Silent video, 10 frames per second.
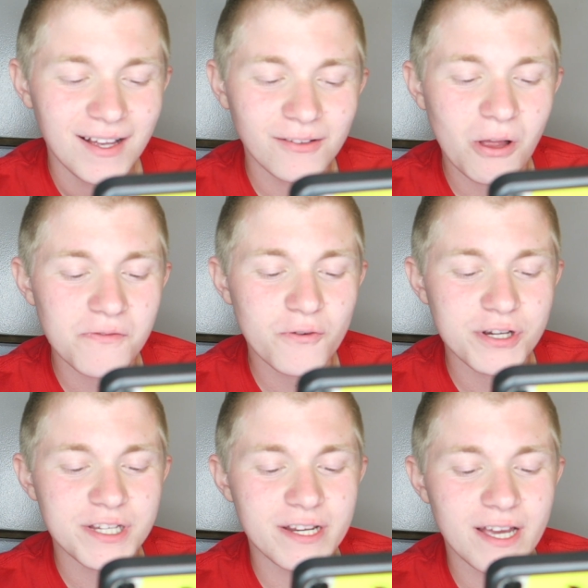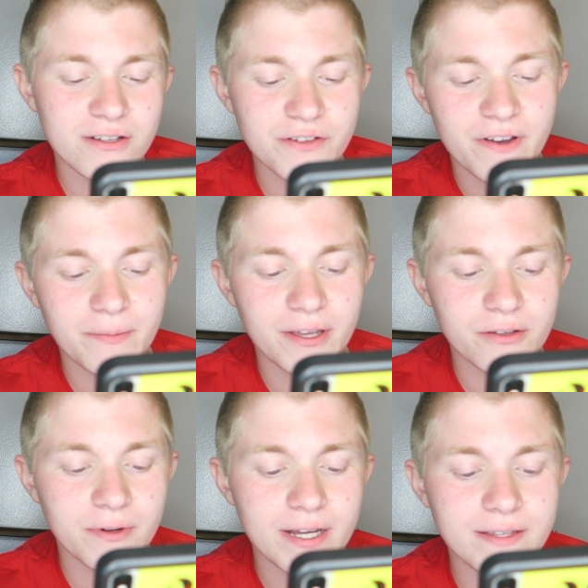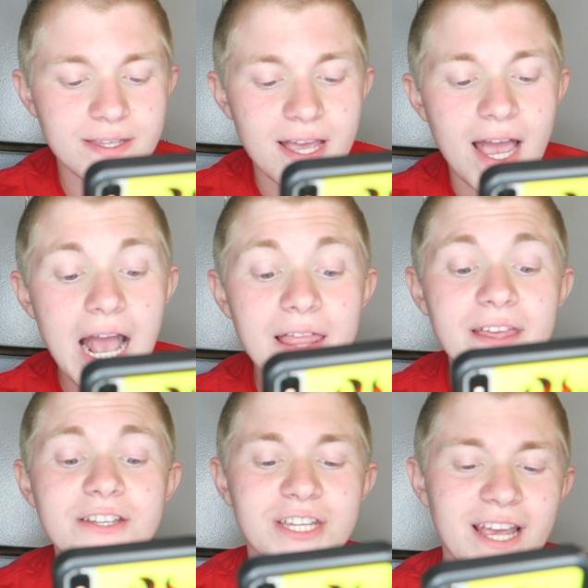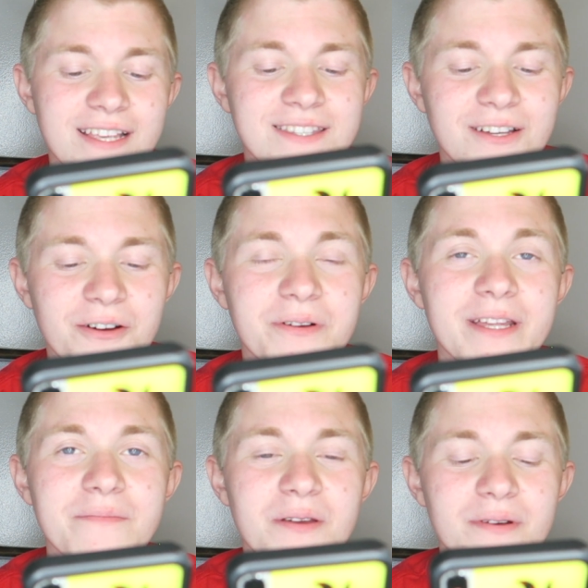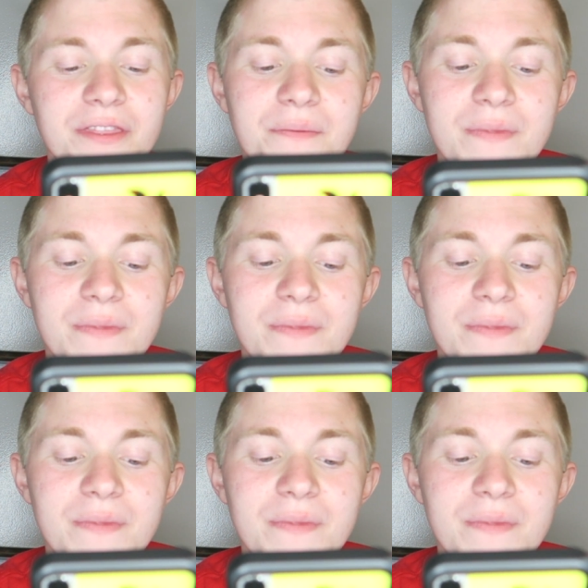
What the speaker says: Well, of course you did. How's your family otherwise? And then she has to go and hit me with,